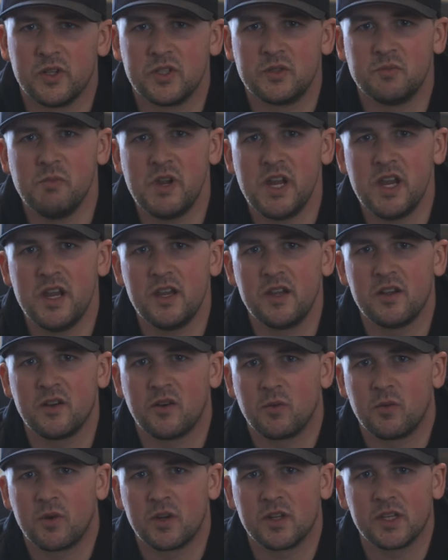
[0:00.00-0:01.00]
it's me
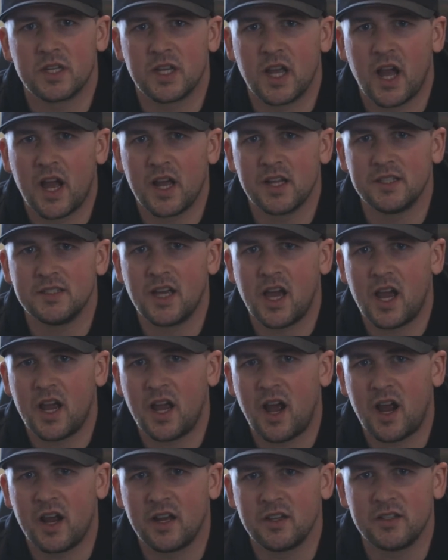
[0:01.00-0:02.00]
or one of the guides I
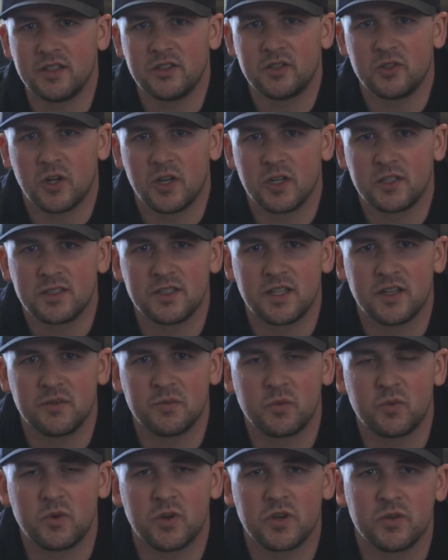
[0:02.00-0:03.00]
highly trust that
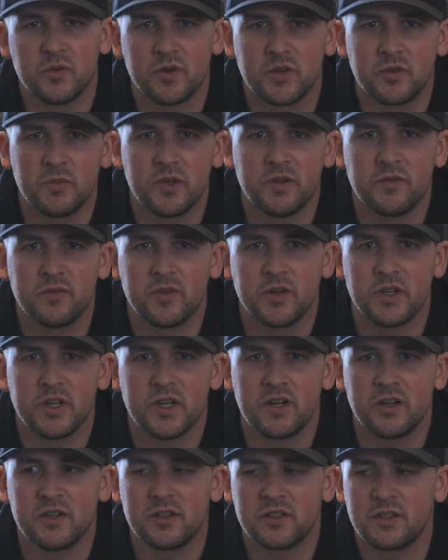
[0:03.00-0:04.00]
have been working with me for
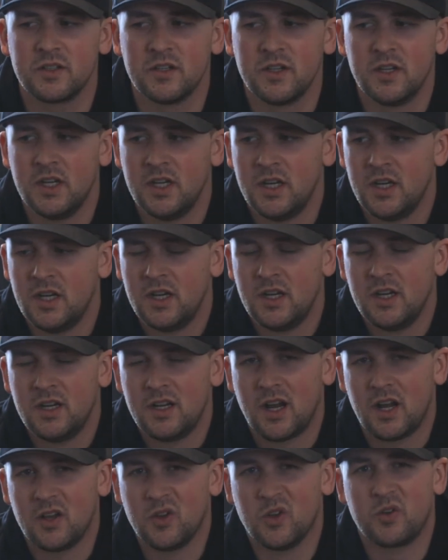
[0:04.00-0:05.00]
years.
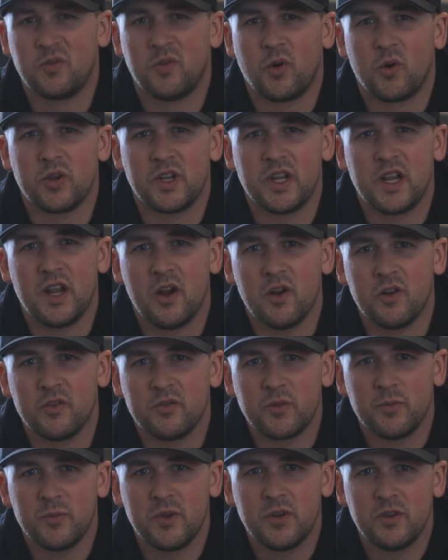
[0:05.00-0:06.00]
I look forward to hearing
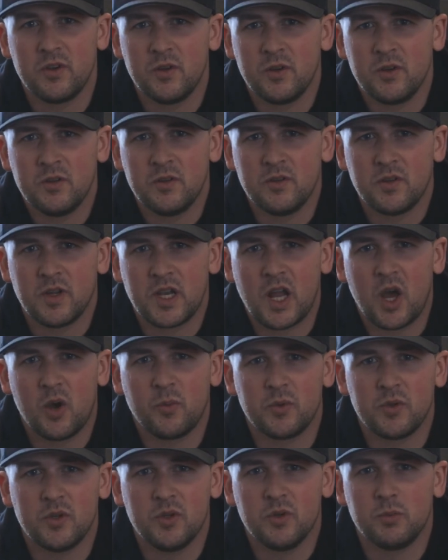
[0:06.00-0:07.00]
from you and
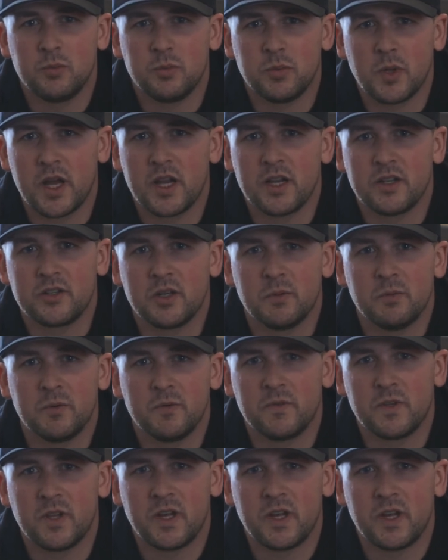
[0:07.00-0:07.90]
helping you plan a trip of a